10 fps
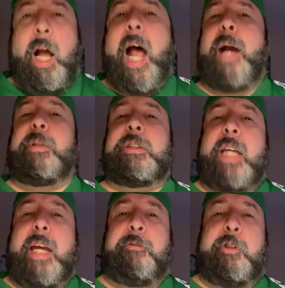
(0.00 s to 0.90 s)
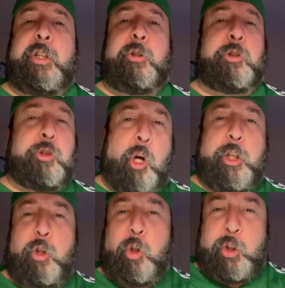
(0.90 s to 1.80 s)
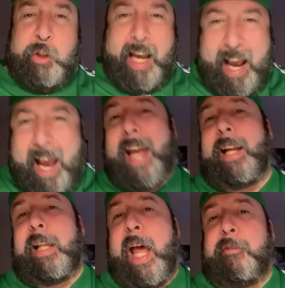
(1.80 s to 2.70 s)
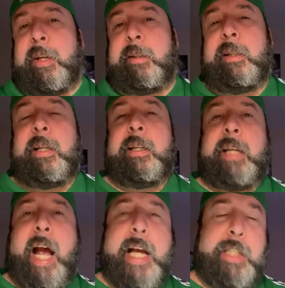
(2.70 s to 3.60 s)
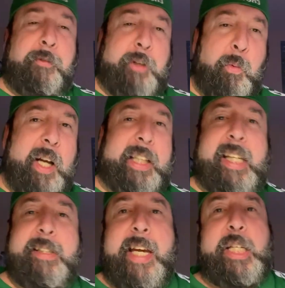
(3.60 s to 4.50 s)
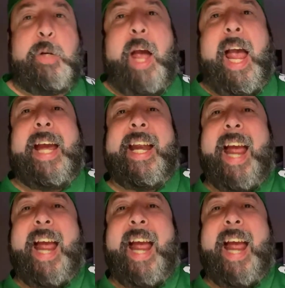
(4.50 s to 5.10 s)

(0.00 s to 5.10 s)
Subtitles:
I would say for you, start yours at 11. Guys, if you want to continue hanging